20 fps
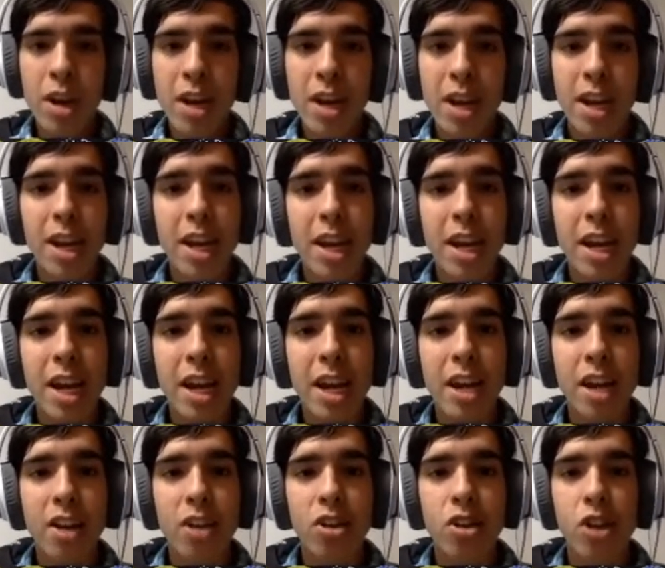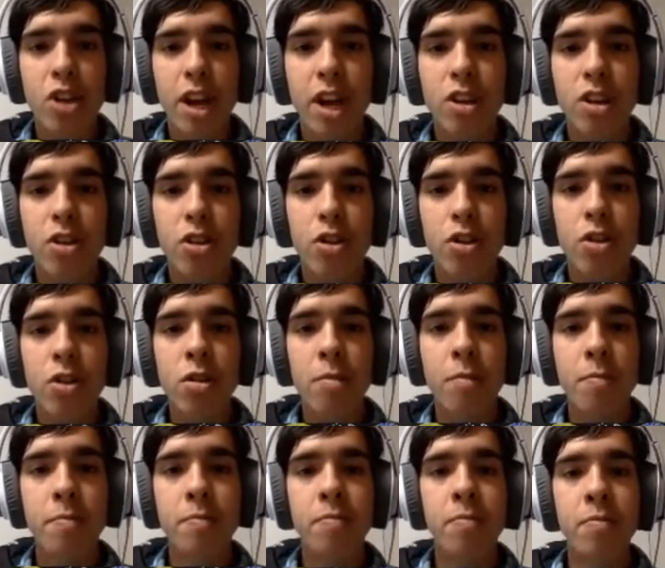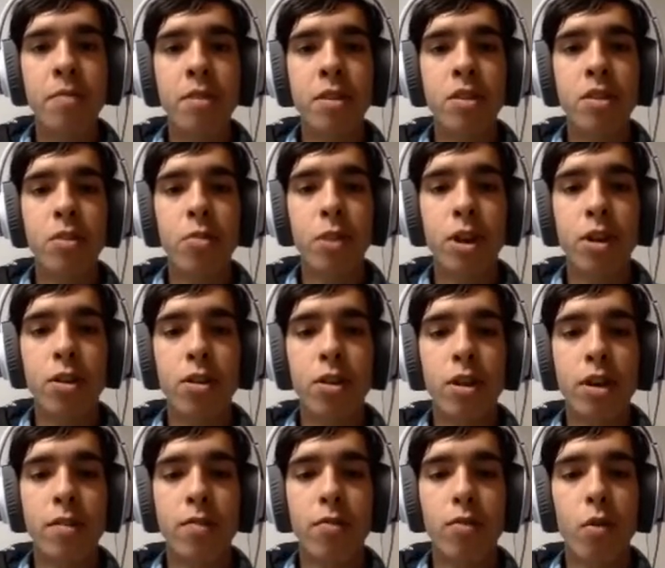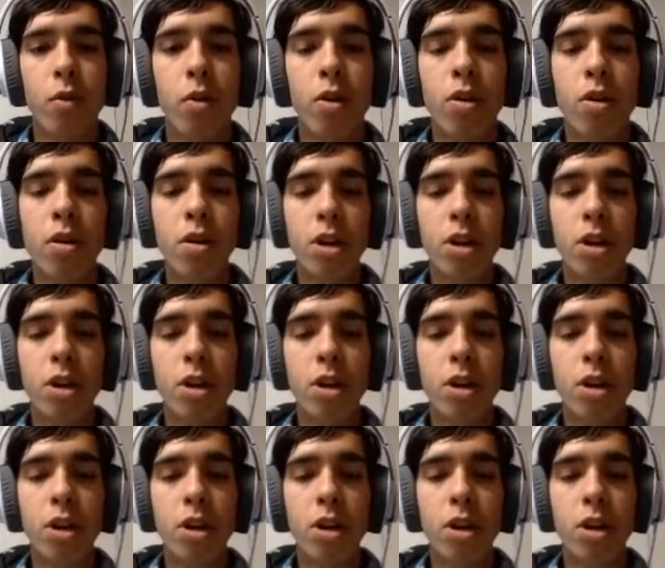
heat exchanger, is what you're looking for.